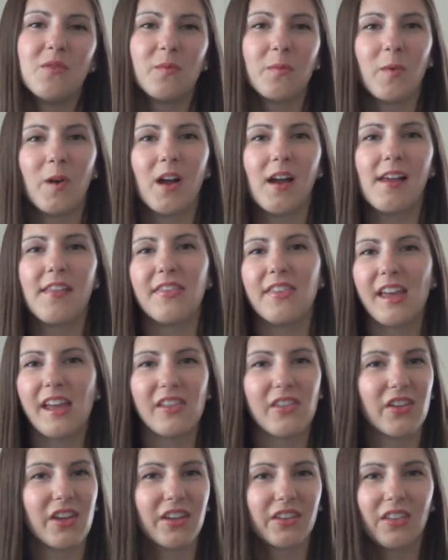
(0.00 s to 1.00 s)
what
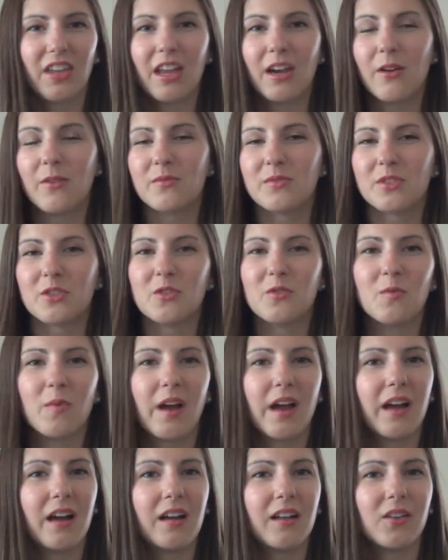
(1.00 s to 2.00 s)
they think they don't do
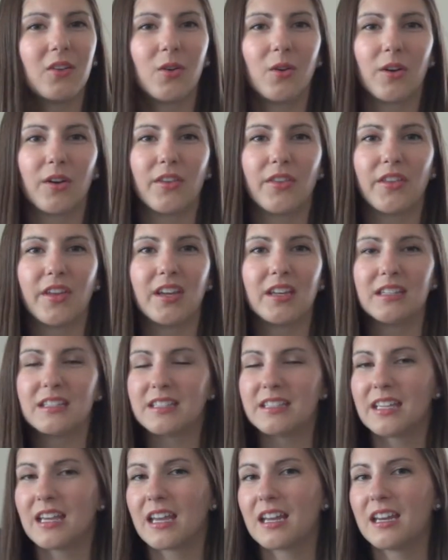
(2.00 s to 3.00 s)
well or
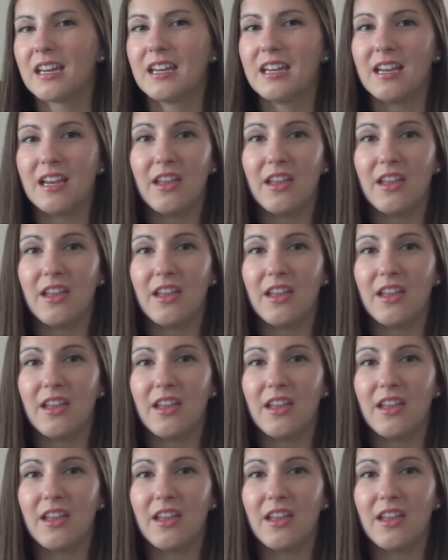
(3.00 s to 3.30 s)
things that